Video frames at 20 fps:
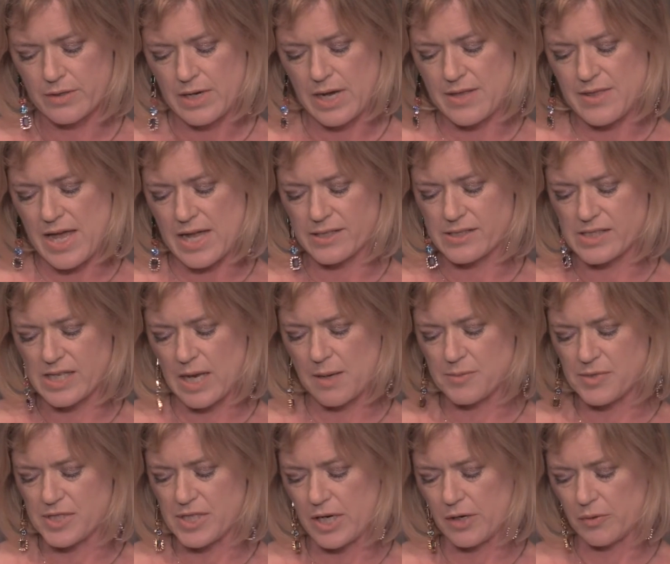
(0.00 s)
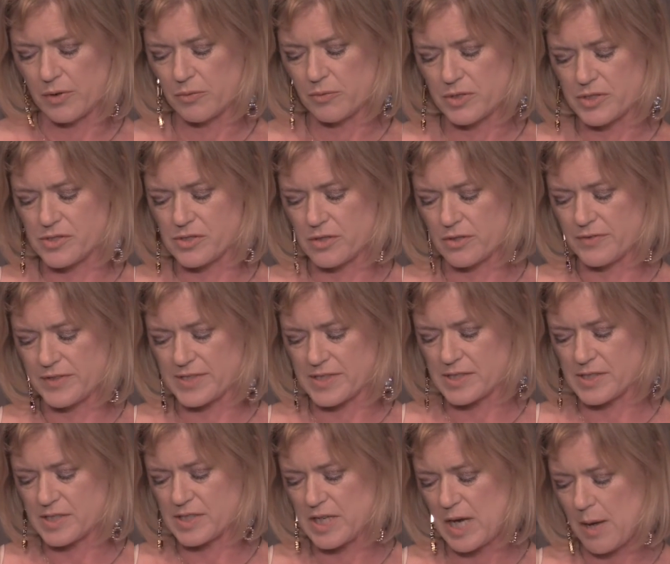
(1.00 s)
And that same secret would serve as
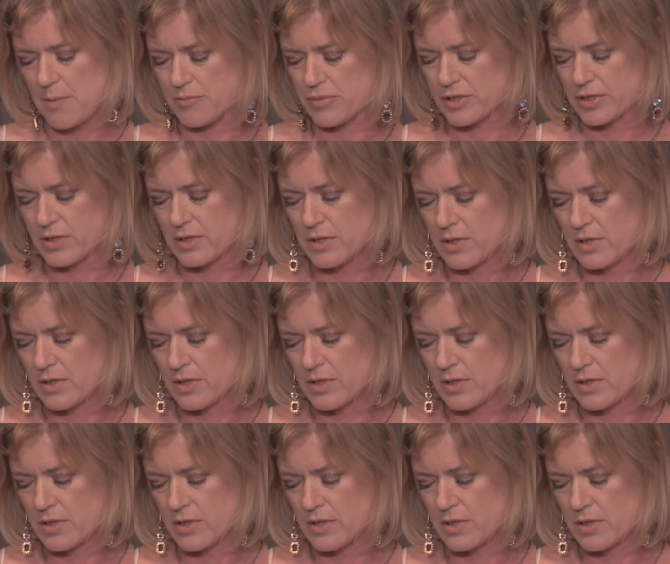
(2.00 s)
a step,